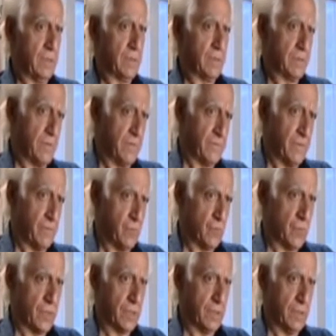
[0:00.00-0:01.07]
so you have to have
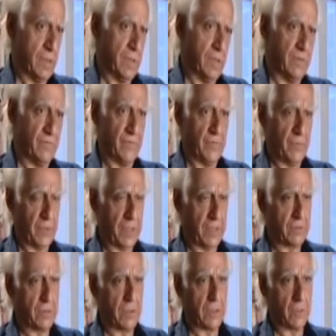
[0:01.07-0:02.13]
warning, either from
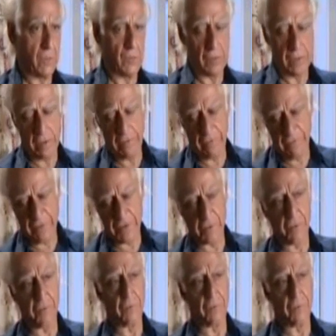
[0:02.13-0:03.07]
electronic warning or visual